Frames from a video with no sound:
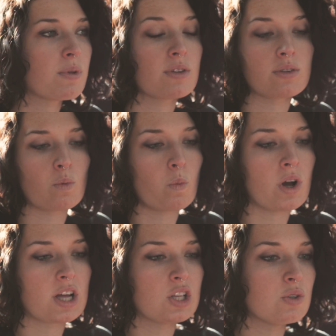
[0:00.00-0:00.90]

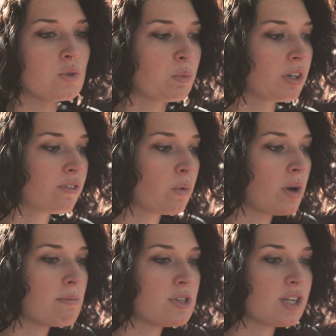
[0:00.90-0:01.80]
what glues work for what
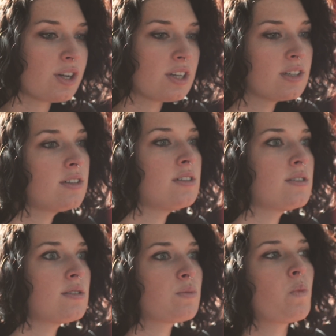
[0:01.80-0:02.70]

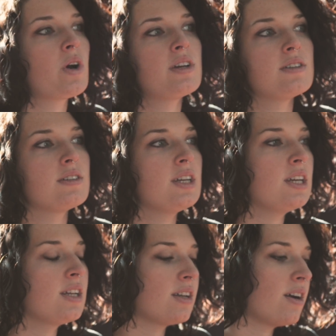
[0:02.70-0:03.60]
materials, what
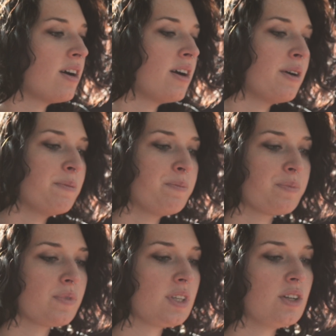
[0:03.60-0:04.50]
um,
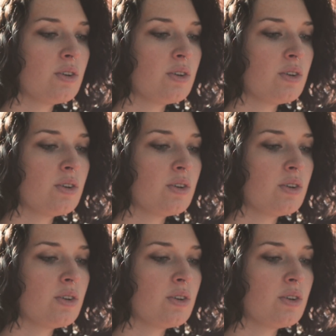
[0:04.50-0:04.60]
you